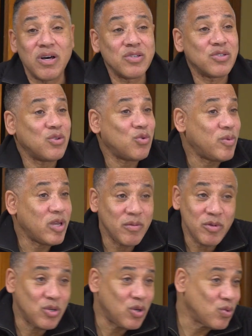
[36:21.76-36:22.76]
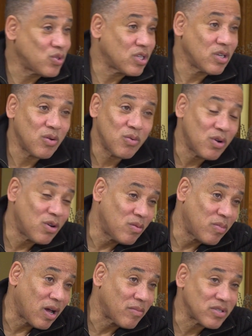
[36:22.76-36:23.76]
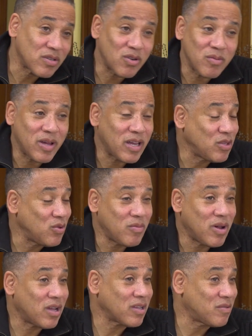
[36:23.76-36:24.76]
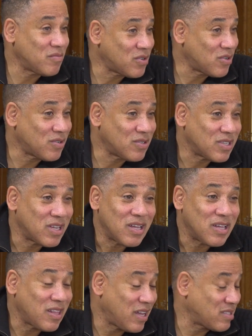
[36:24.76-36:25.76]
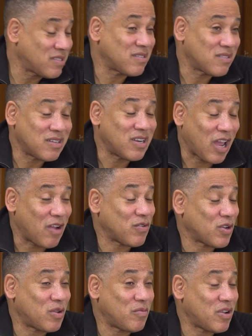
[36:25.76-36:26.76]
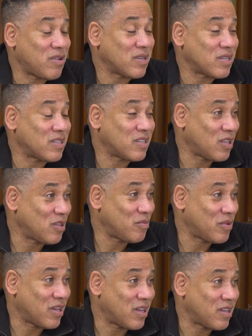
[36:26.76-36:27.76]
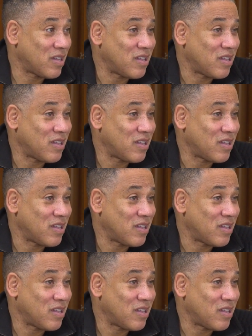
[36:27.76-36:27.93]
hush little baby, don't say a word, Papa's gonna buy you a mockingbird. That's an African American lullaby,